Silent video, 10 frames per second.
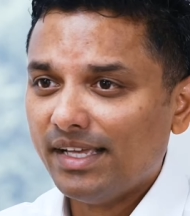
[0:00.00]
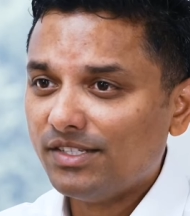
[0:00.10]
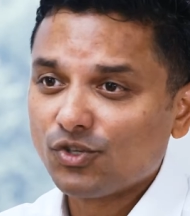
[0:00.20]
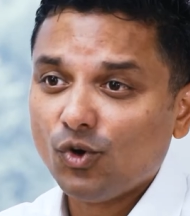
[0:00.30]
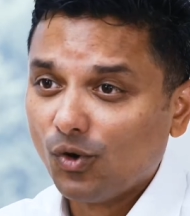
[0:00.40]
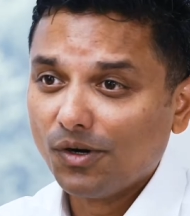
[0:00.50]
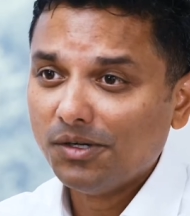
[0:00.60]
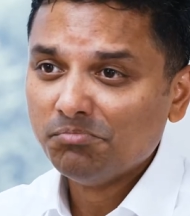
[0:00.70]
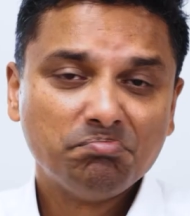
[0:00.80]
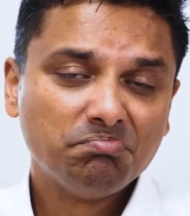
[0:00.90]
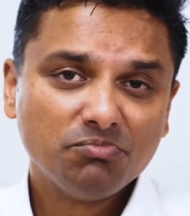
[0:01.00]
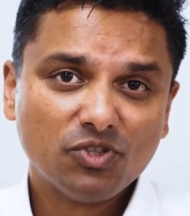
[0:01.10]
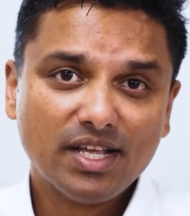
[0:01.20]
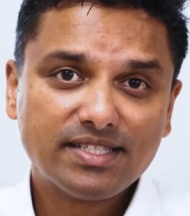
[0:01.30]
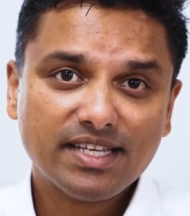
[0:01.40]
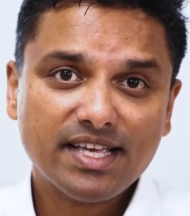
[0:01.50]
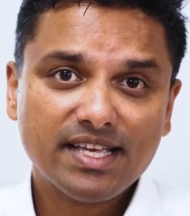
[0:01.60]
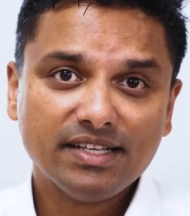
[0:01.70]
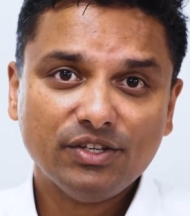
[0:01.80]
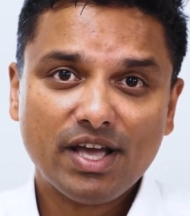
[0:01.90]
score. So let's
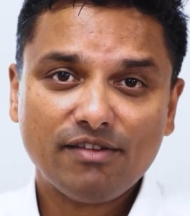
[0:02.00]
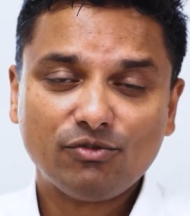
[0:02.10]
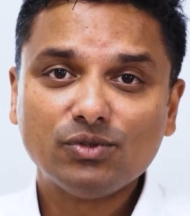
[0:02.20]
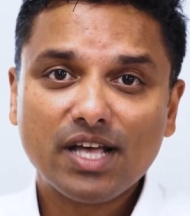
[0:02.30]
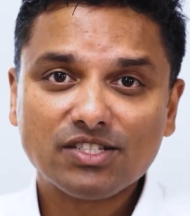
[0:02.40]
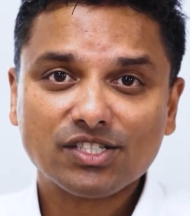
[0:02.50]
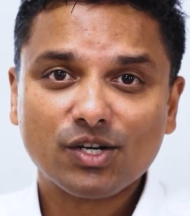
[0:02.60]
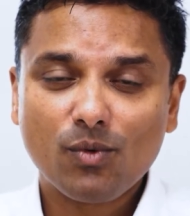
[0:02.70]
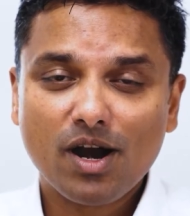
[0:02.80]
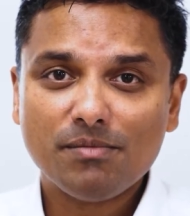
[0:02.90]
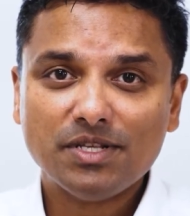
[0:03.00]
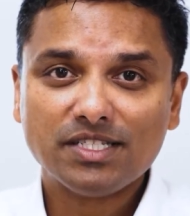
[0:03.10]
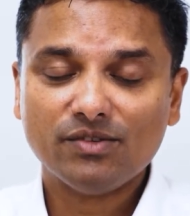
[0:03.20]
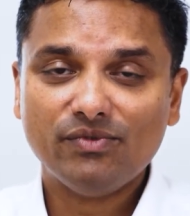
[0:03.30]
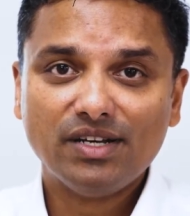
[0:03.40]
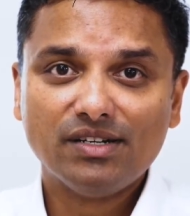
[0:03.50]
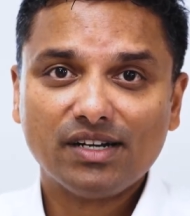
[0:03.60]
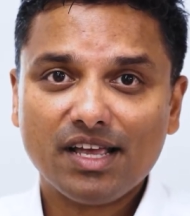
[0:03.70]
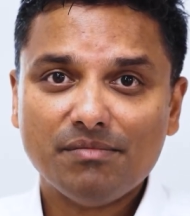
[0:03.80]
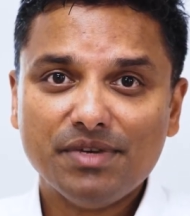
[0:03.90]
say you have 2,000 requirements, the vendor
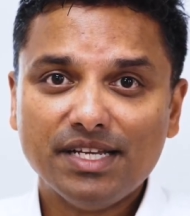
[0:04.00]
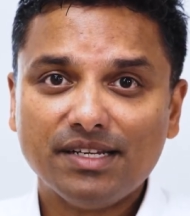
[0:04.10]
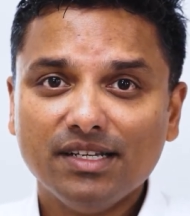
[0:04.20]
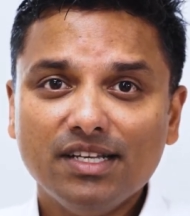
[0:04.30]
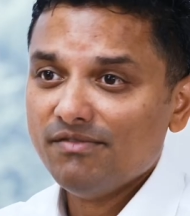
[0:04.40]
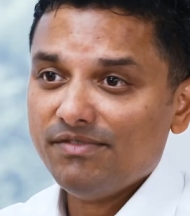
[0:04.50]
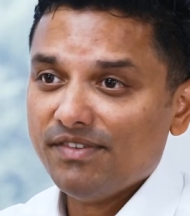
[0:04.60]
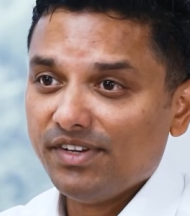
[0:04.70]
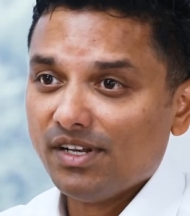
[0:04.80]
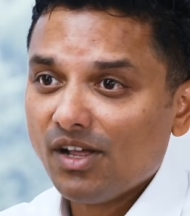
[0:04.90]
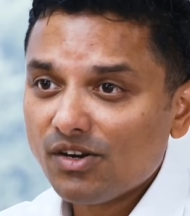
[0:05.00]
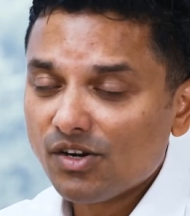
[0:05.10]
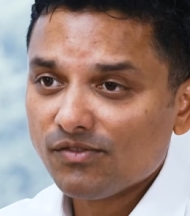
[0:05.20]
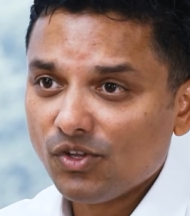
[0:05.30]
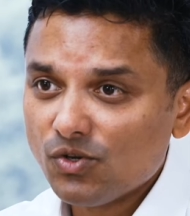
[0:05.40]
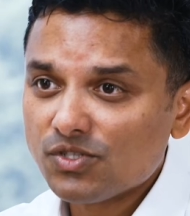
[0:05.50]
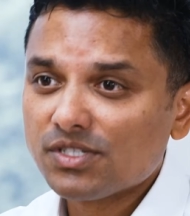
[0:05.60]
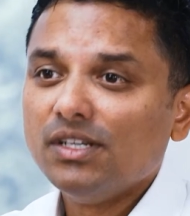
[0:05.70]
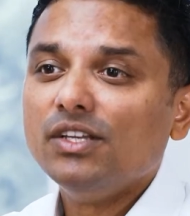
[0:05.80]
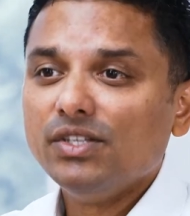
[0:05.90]
can meet 1,500 of
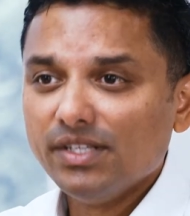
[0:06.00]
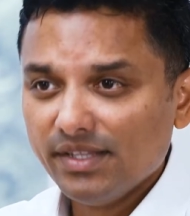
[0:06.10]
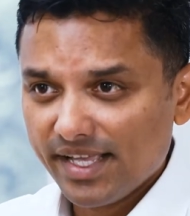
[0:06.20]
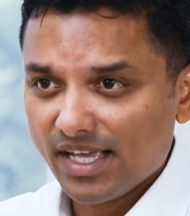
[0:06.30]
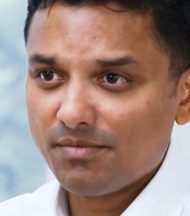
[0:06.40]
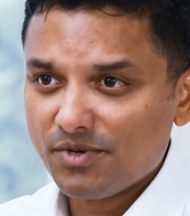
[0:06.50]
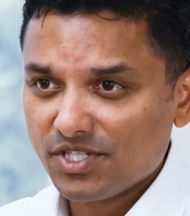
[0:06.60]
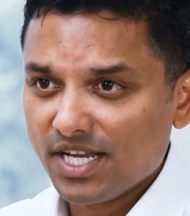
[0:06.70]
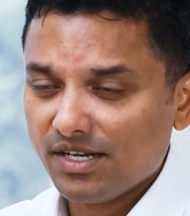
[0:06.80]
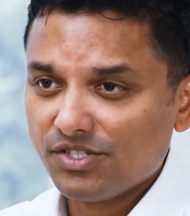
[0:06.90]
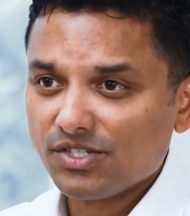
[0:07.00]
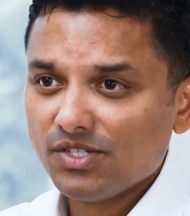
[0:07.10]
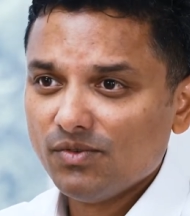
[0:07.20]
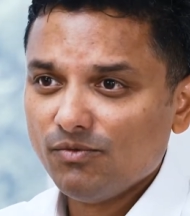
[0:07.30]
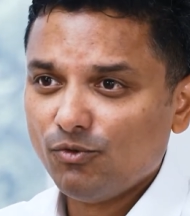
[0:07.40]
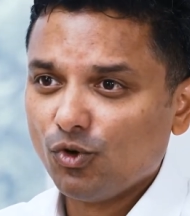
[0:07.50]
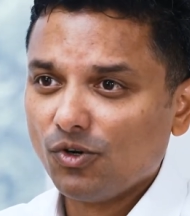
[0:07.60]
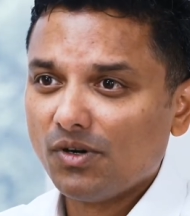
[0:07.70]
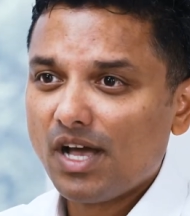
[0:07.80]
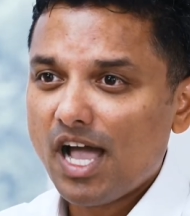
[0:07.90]
those, they get a percentage
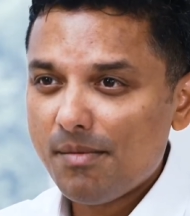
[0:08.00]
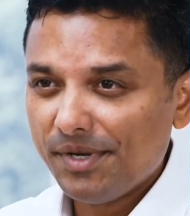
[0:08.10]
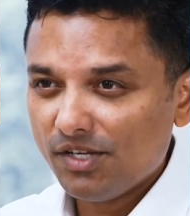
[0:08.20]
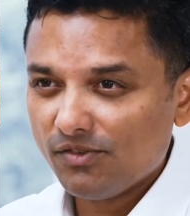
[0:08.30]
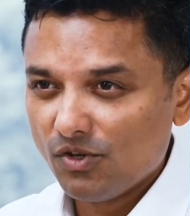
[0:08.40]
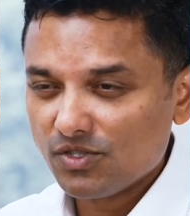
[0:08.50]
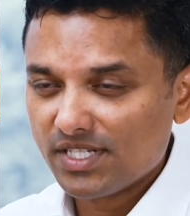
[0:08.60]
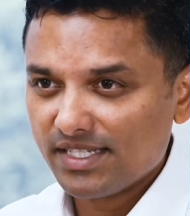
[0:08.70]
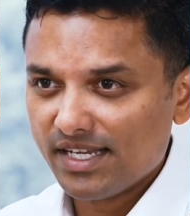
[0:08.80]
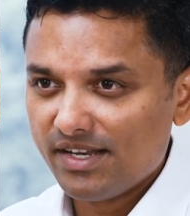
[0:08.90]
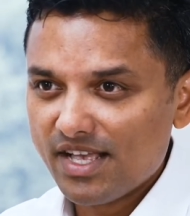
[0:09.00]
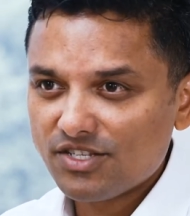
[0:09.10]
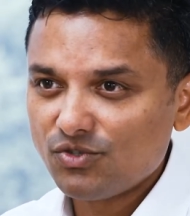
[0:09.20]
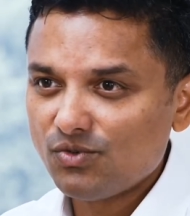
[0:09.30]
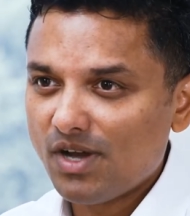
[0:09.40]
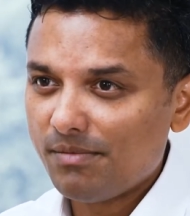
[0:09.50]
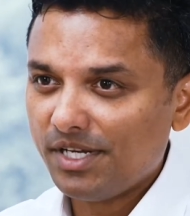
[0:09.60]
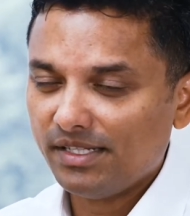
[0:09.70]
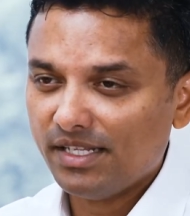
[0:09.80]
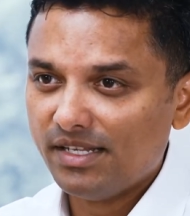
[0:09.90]
for how many of those they said yes to, how
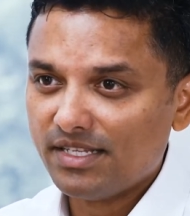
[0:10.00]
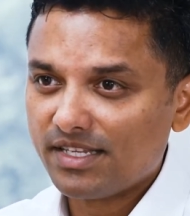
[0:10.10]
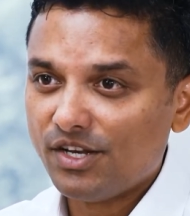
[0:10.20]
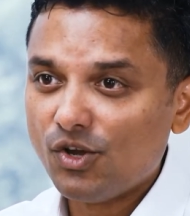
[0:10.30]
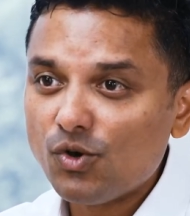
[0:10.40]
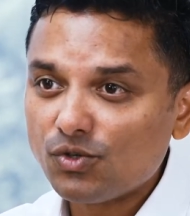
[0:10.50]
many did they say no